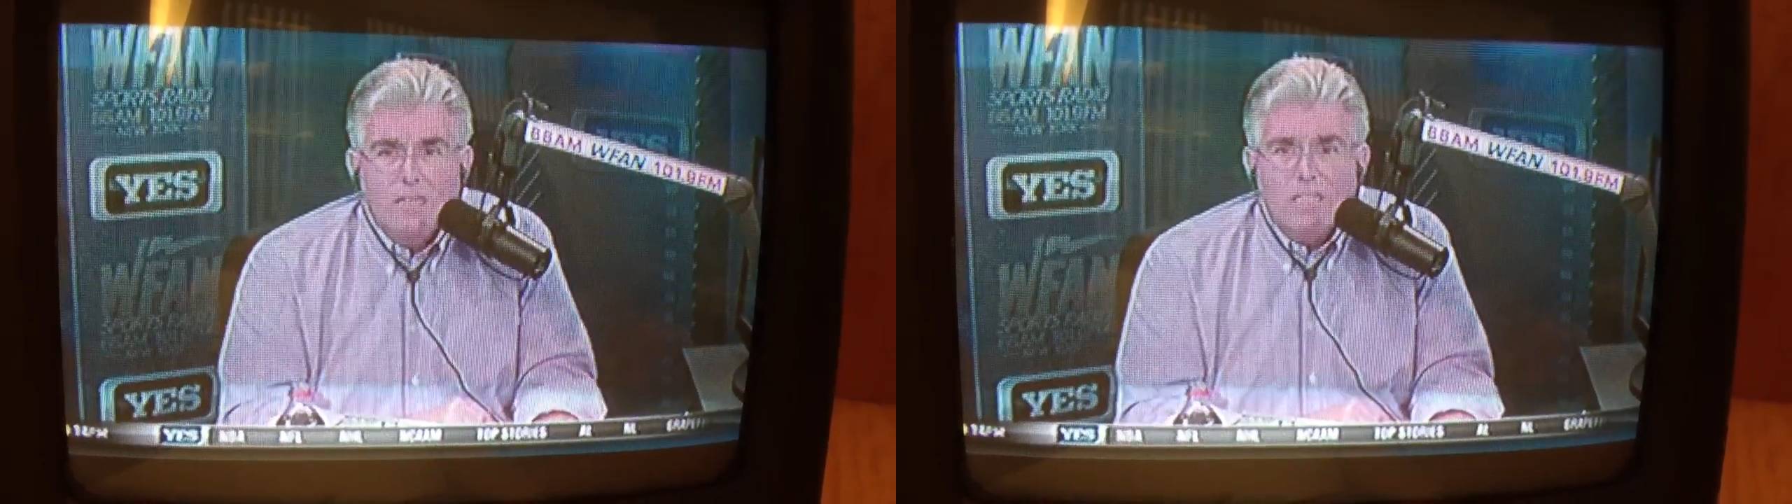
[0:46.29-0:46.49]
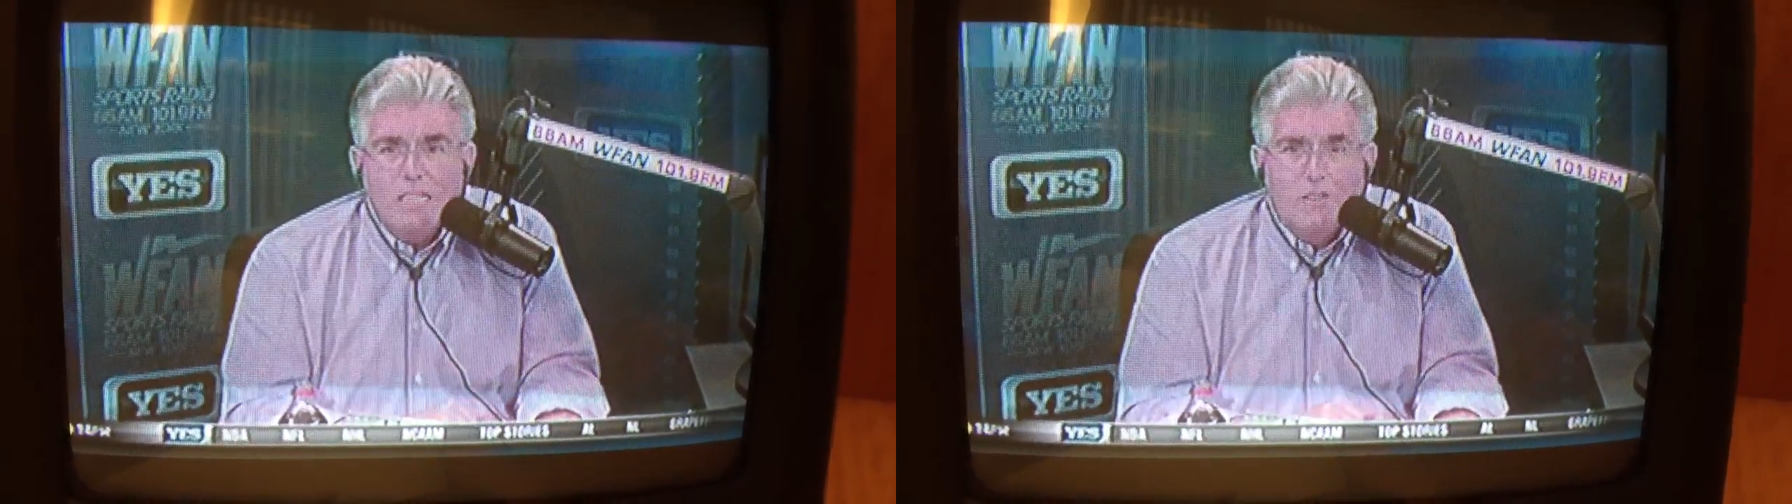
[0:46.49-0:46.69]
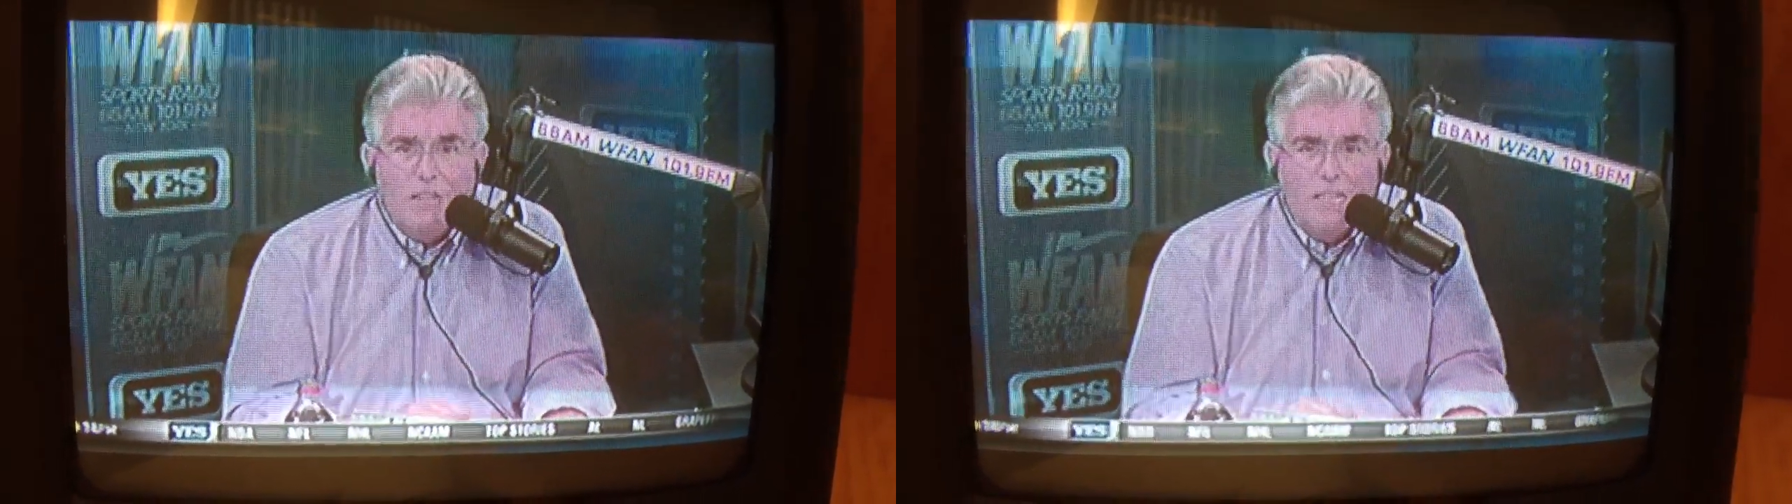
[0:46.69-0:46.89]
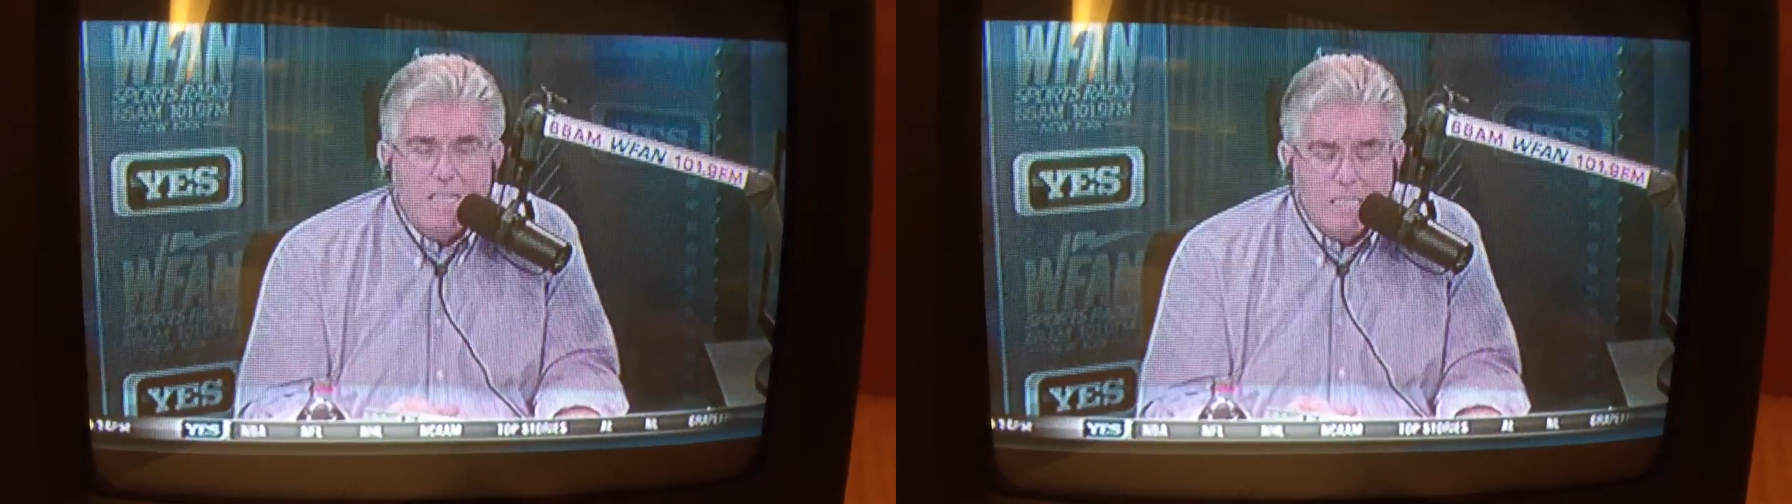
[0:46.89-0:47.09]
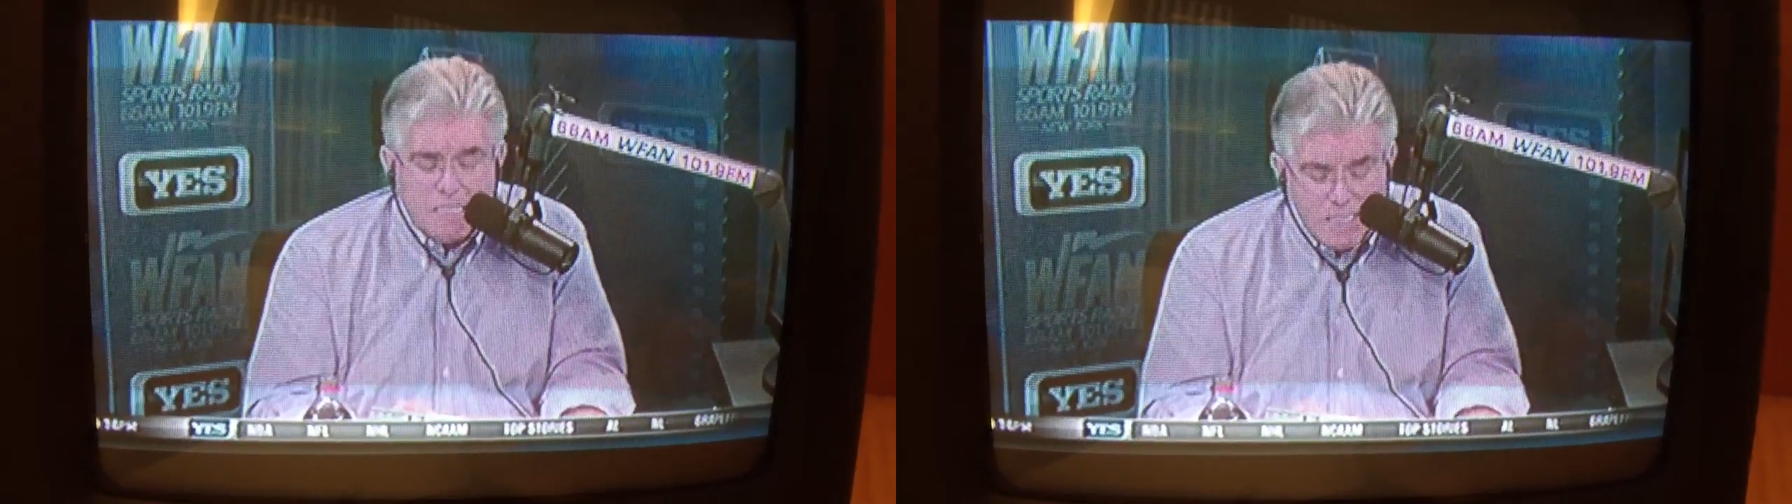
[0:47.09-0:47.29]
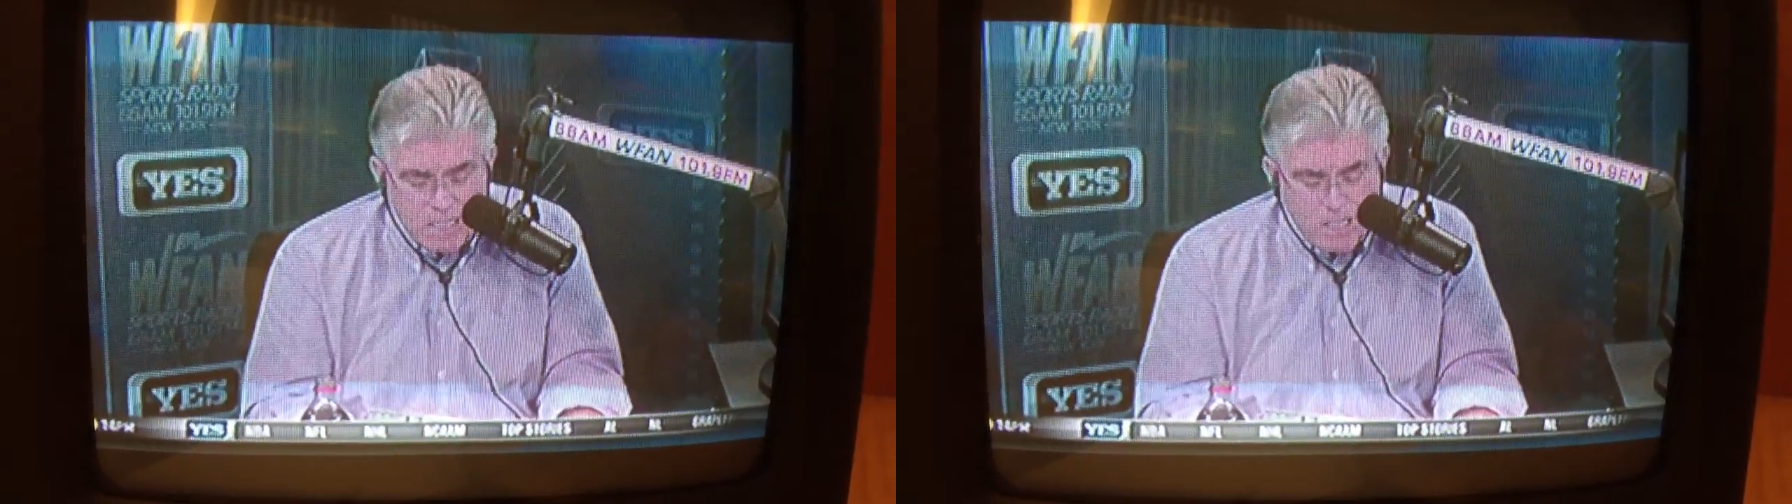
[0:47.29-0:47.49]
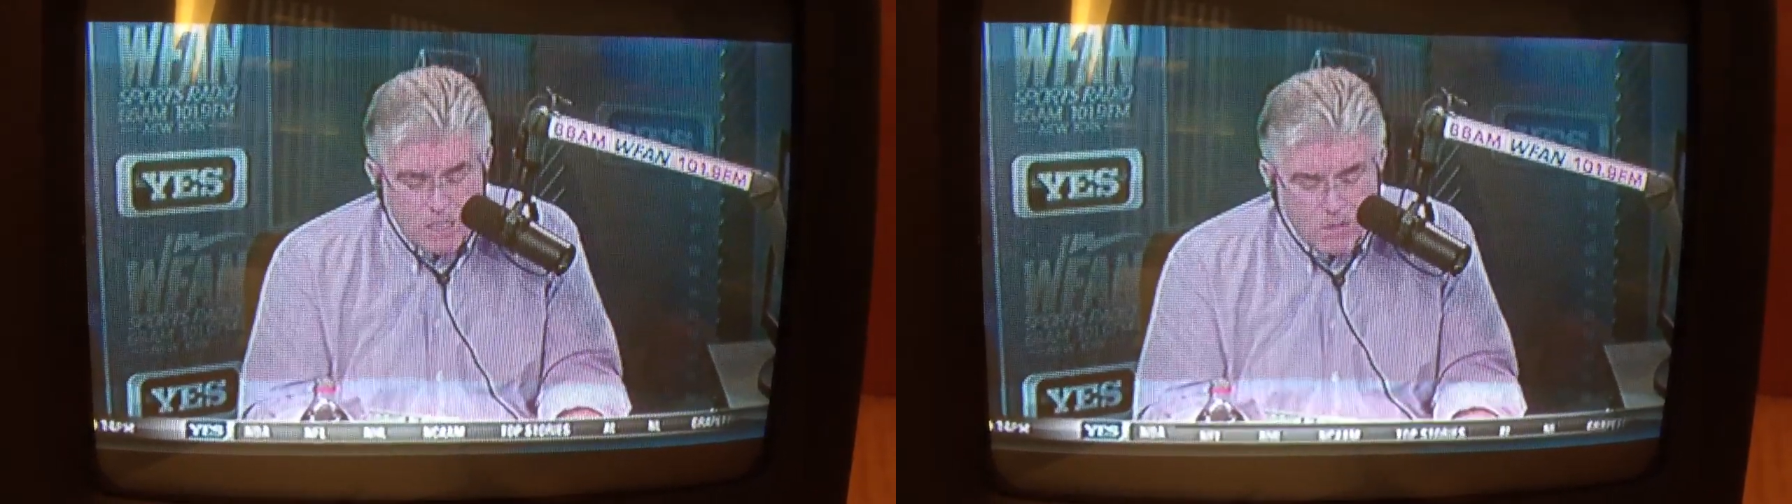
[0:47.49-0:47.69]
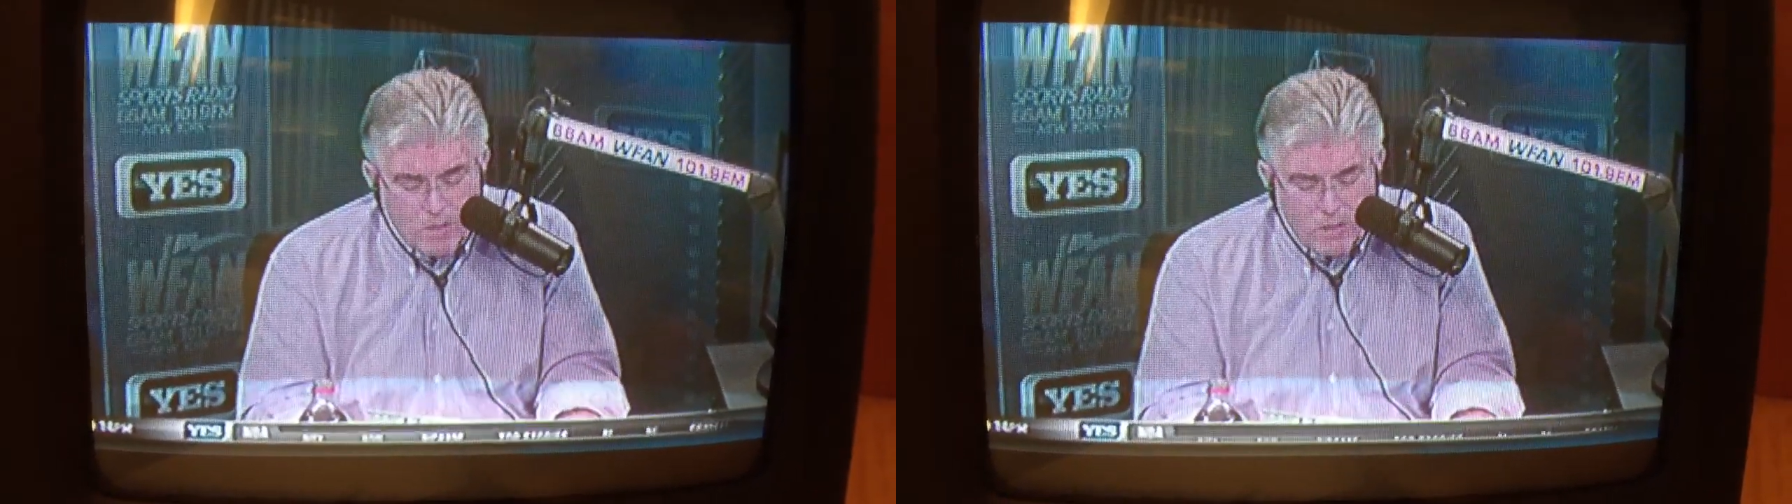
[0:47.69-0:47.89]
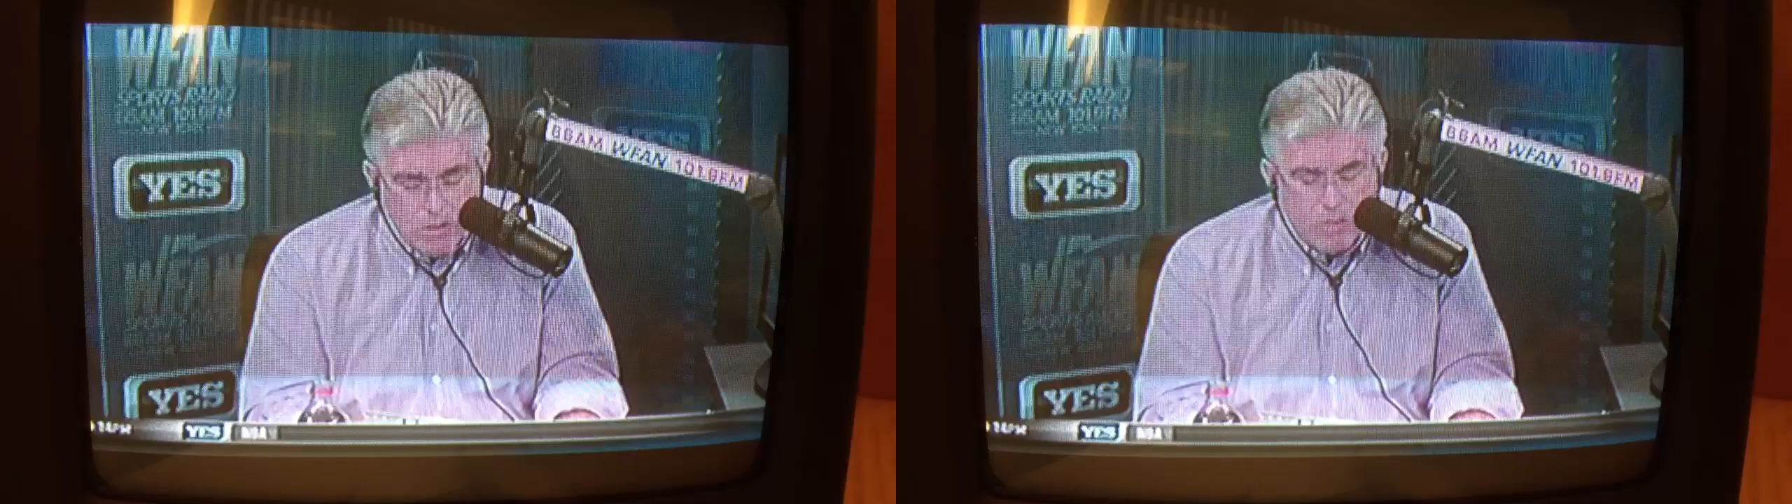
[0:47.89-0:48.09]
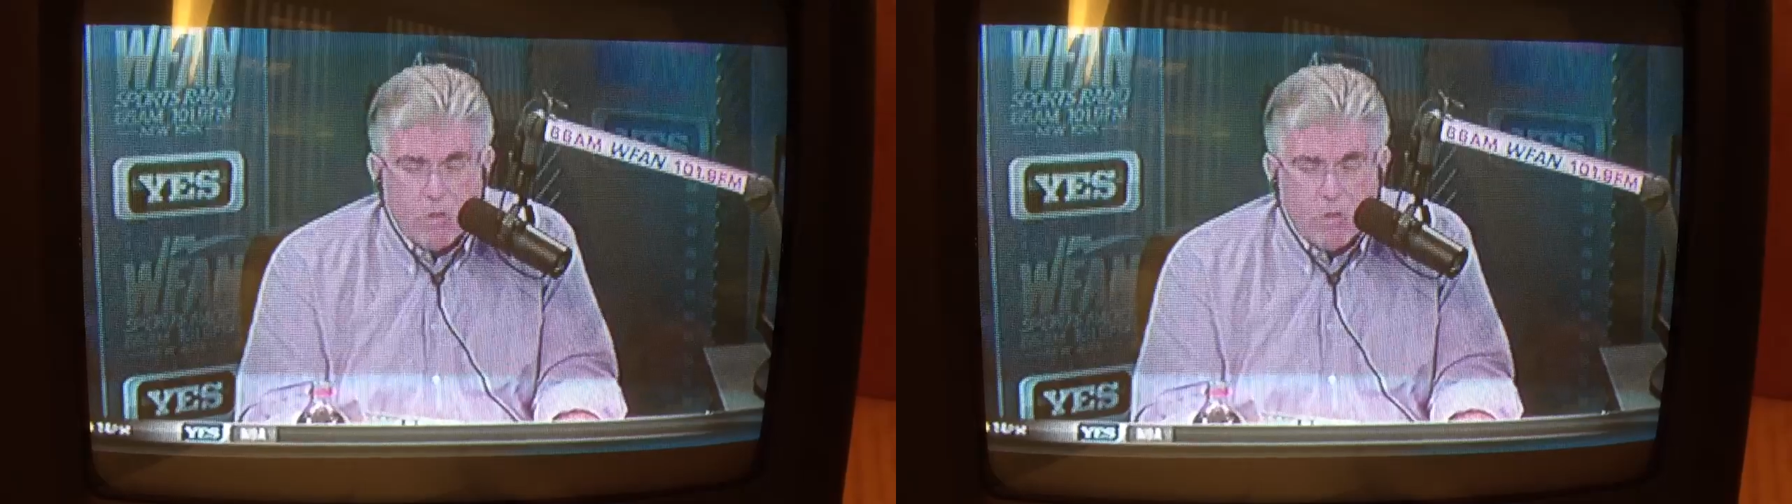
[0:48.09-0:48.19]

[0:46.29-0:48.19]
seventy-six-year-old